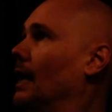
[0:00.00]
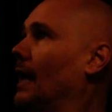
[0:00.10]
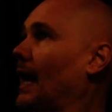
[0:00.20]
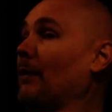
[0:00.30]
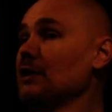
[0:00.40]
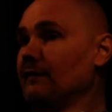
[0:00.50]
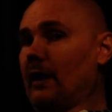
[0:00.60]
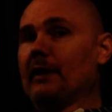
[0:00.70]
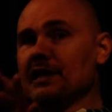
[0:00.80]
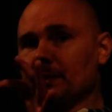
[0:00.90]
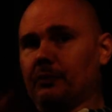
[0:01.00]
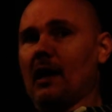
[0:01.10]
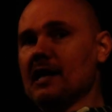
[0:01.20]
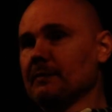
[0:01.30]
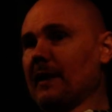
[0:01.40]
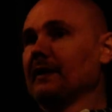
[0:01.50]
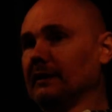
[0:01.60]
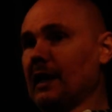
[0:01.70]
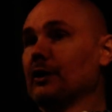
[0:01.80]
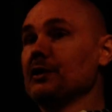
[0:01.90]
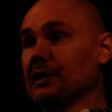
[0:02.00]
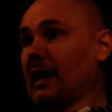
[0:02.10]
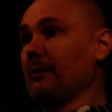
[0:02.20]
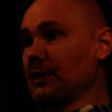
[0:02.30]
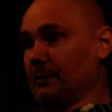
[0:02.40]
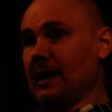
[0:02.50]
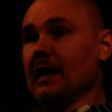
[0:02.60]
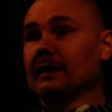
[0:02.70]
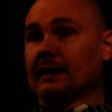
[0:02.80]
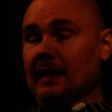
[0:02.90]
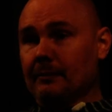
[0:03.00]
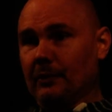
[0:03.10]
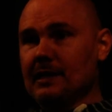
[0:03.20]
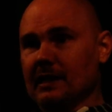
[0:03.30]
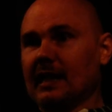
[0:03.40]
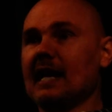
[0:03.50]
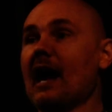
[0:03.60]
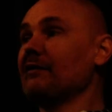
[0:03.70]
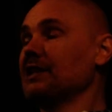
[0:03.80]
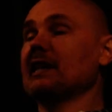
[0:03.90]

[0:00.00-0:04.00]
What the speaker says: And I was very surprised by the letters that I was reading that they printed. They'd obviously